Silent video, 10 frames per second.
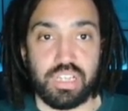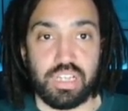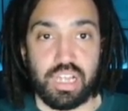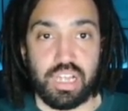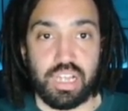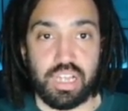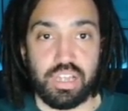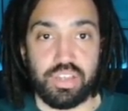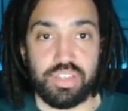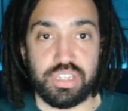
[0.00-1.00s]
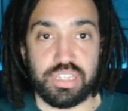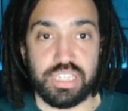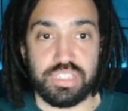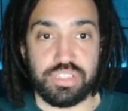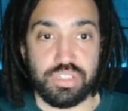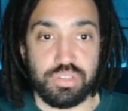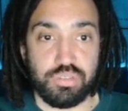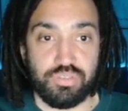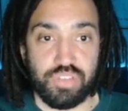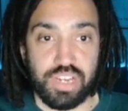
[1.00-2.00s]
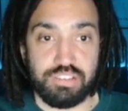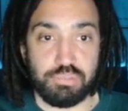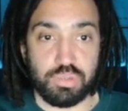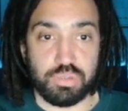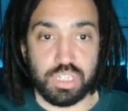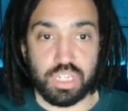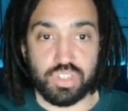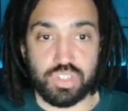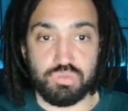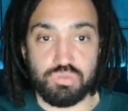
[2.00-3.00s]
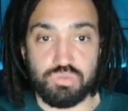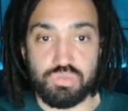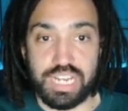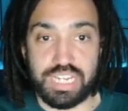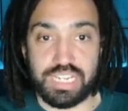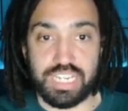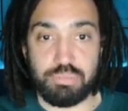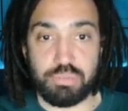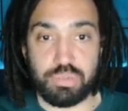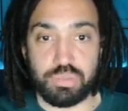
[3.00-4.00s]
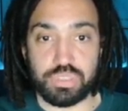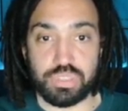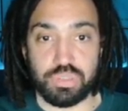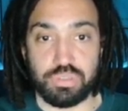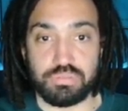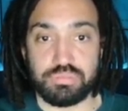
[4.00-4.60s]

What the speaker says: that these two variables are directly proportional.